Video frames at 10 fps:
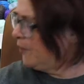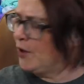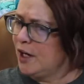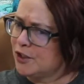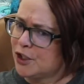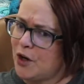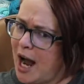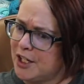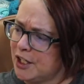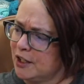if you hear
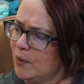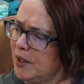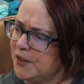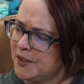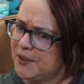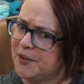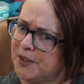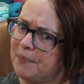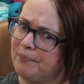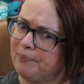scratching
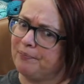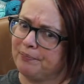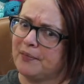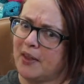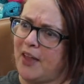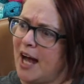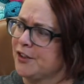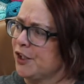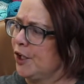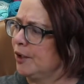noises,
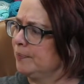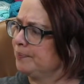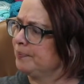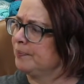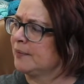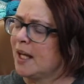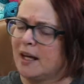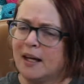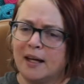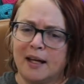that's her.
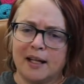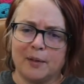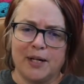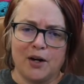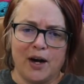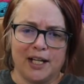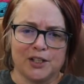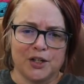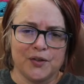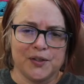Let me go ahead
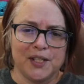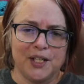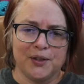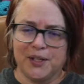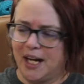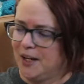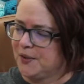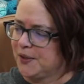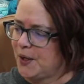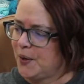and turn this heater
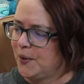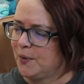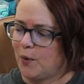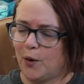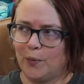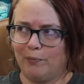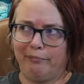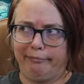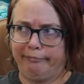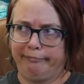down so it won't
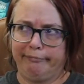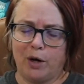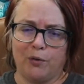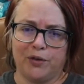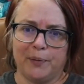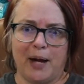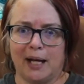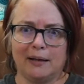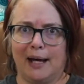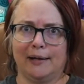hopefully
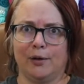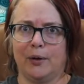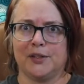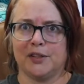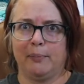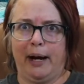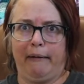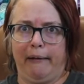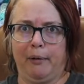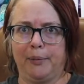make a lot of noise in the
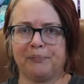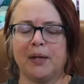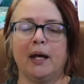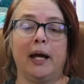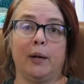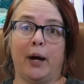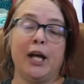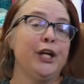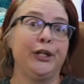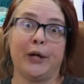background. But anyway,
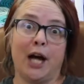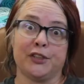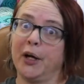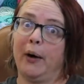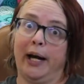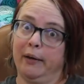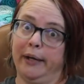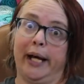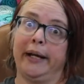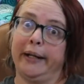you guys know I
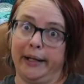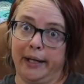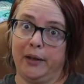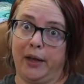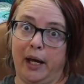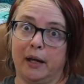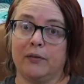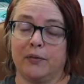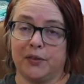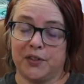don't edit
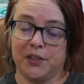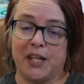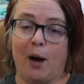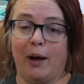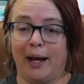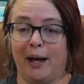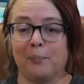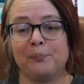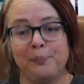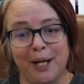anything. This is how I
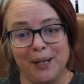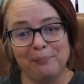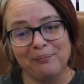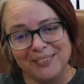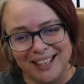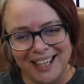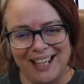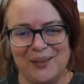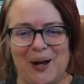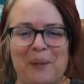am. But
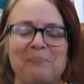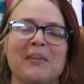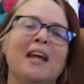anyway,